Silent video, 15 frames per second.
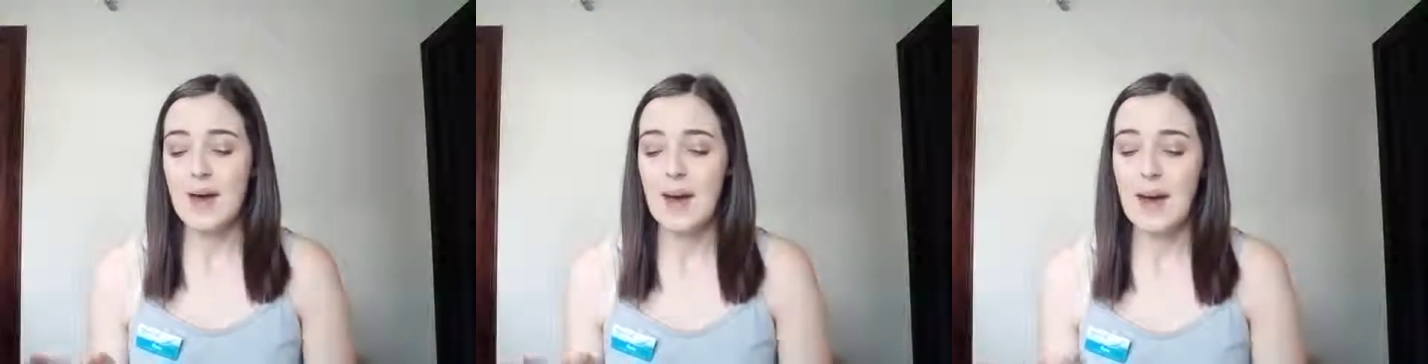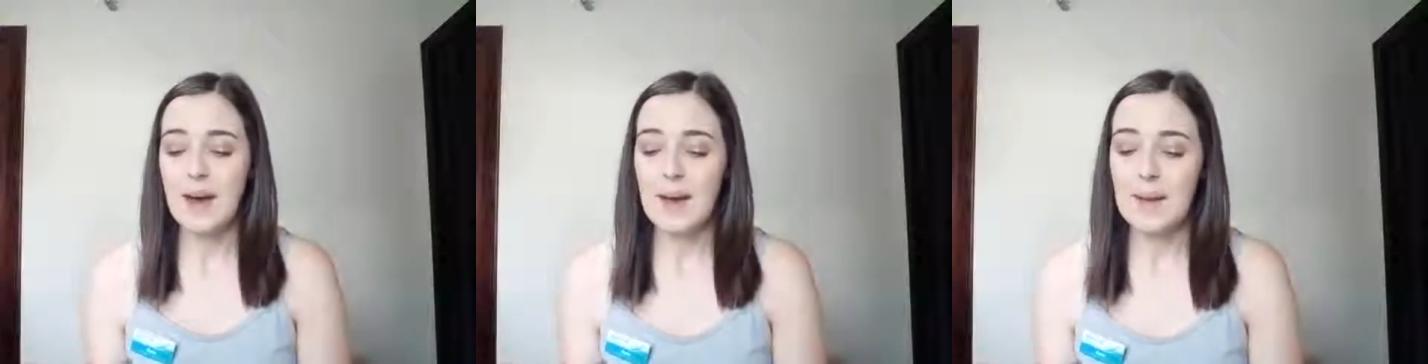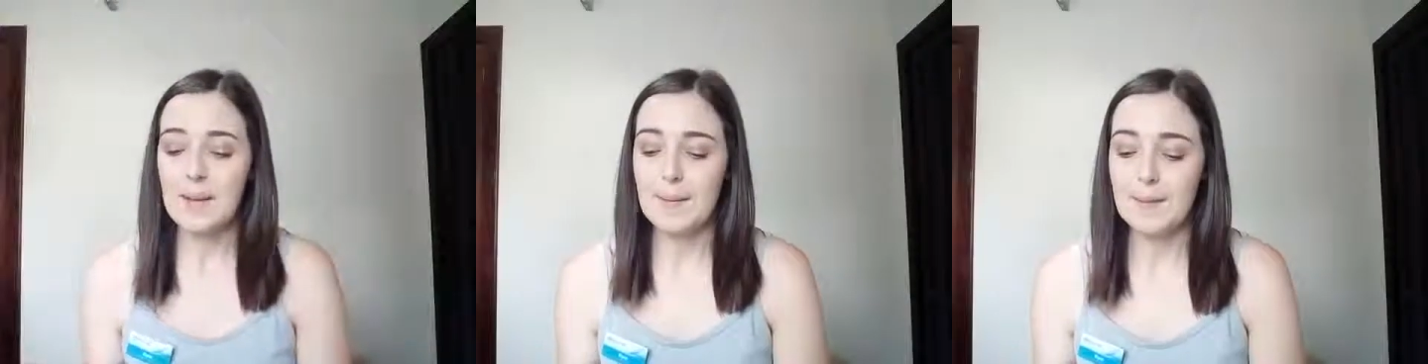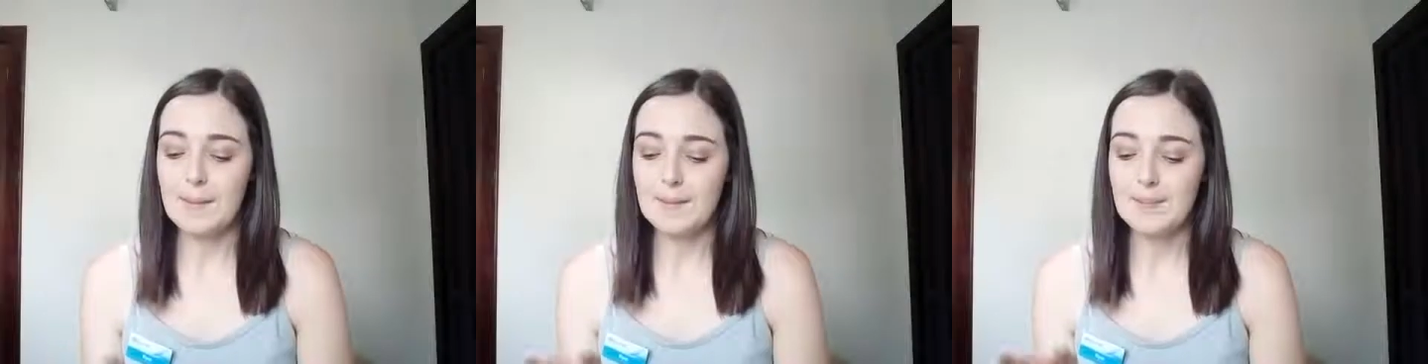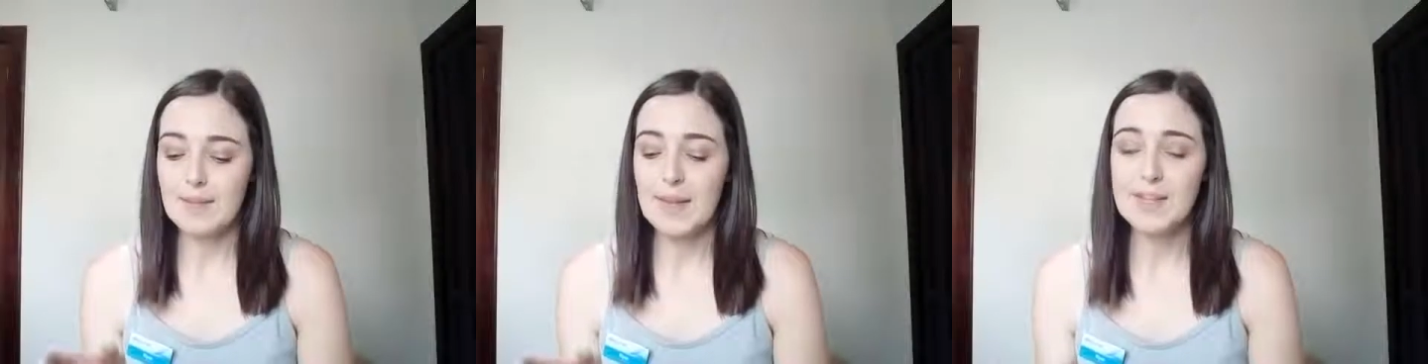
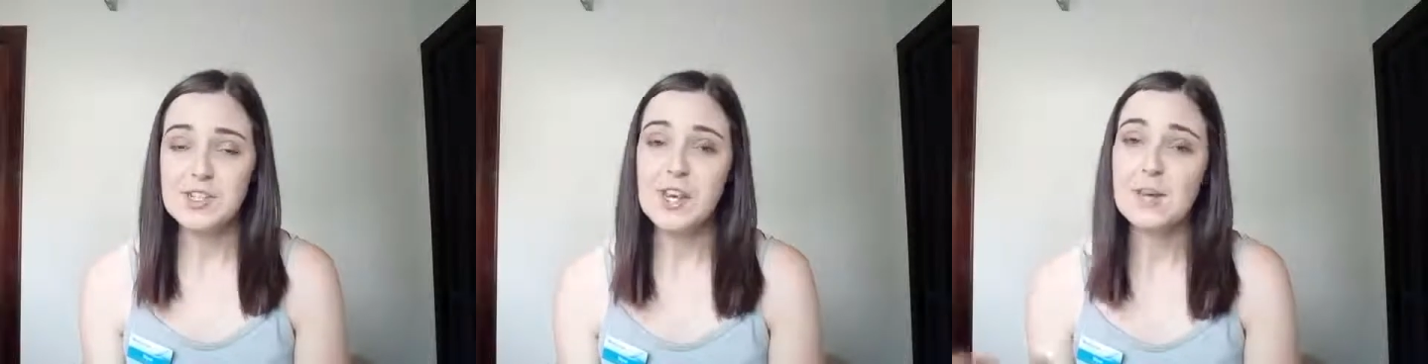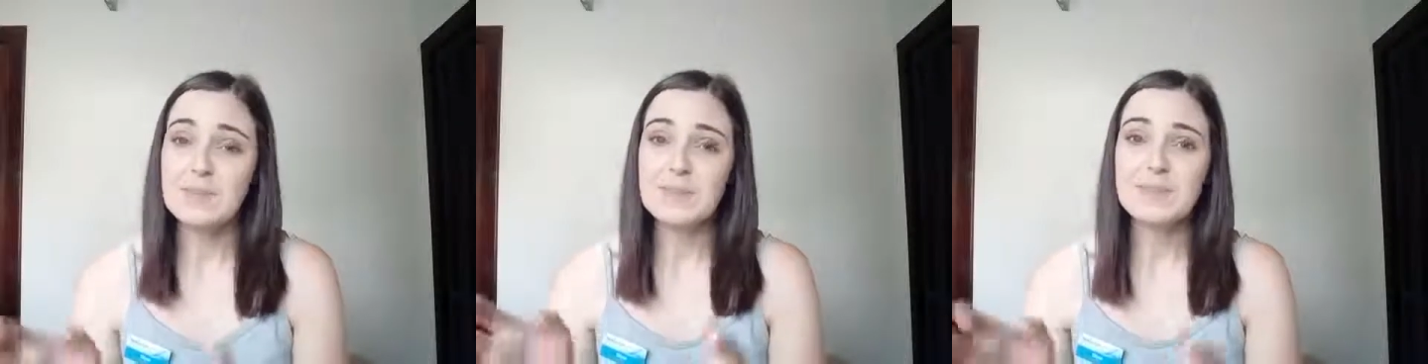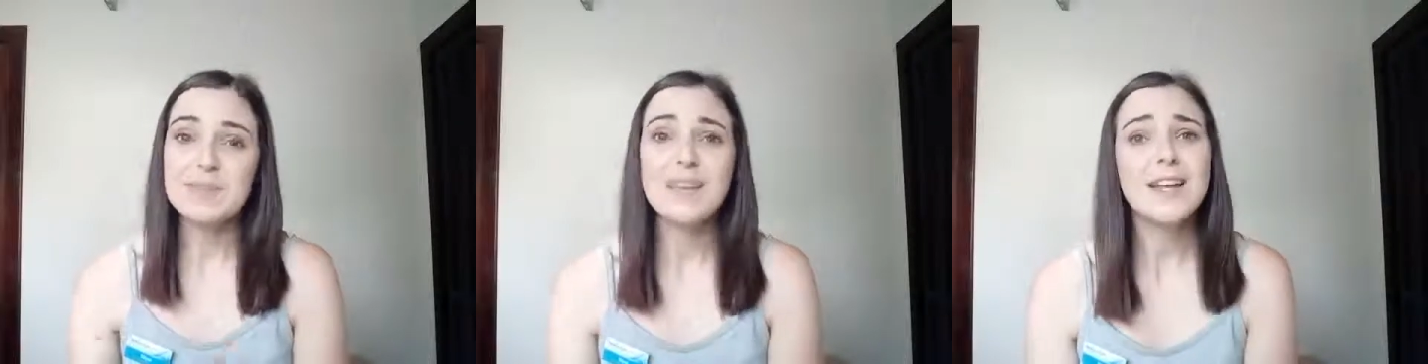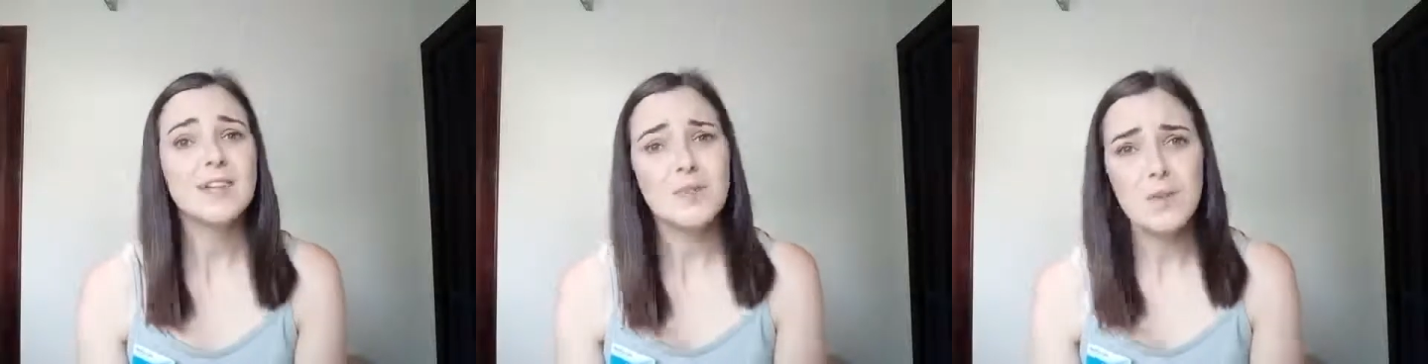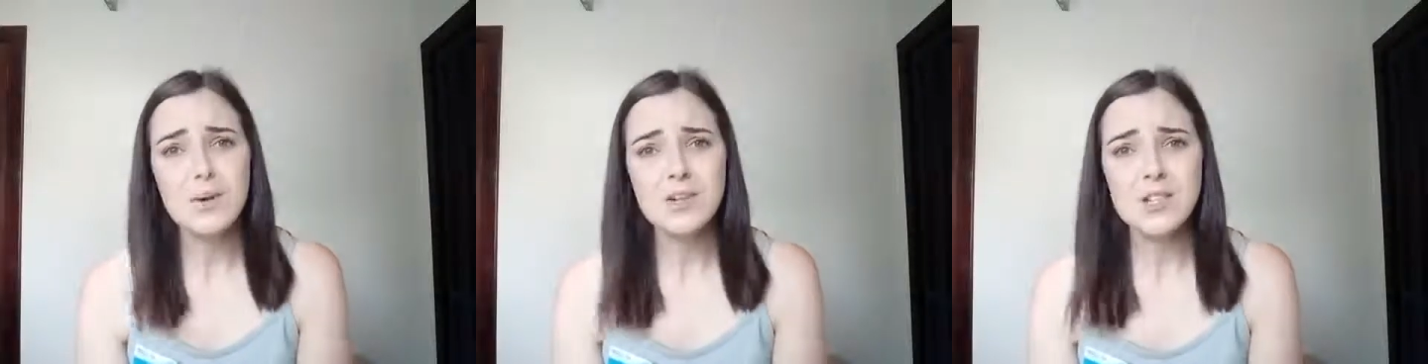And yeah, thanks
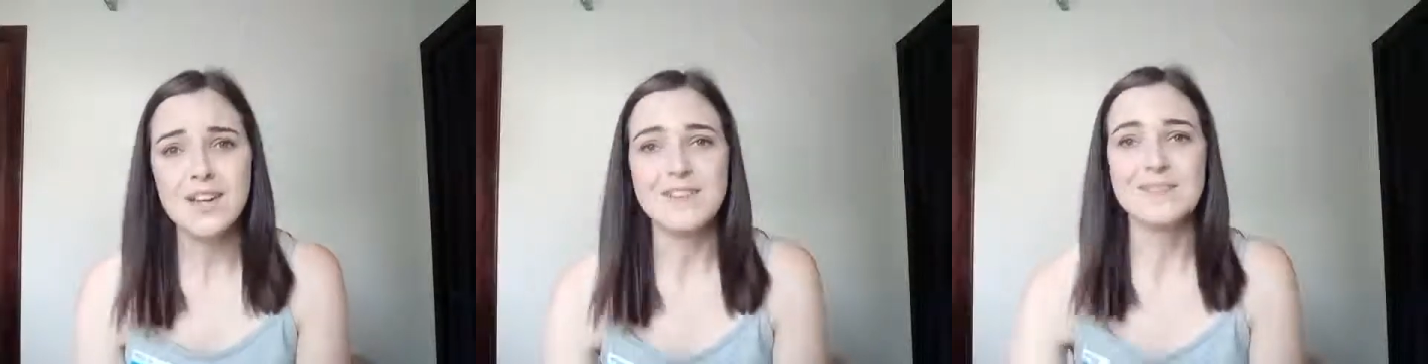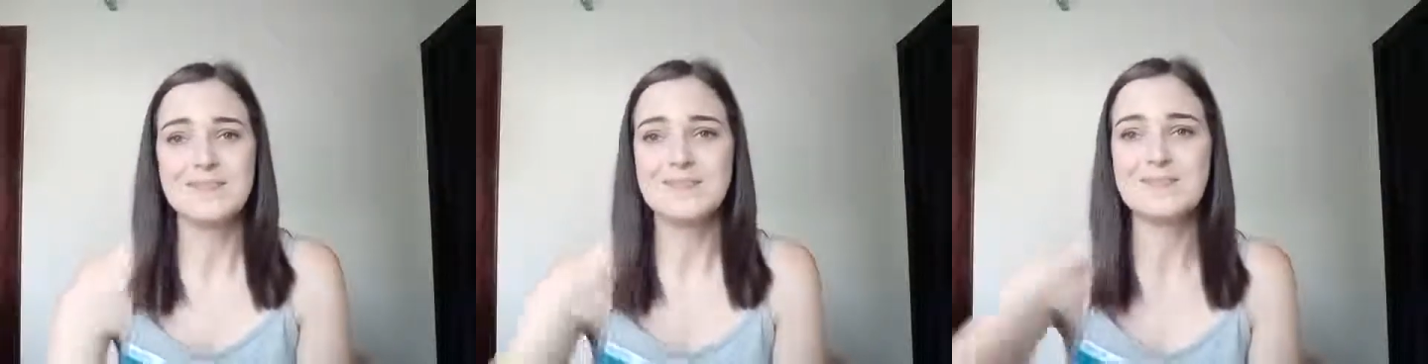for watching.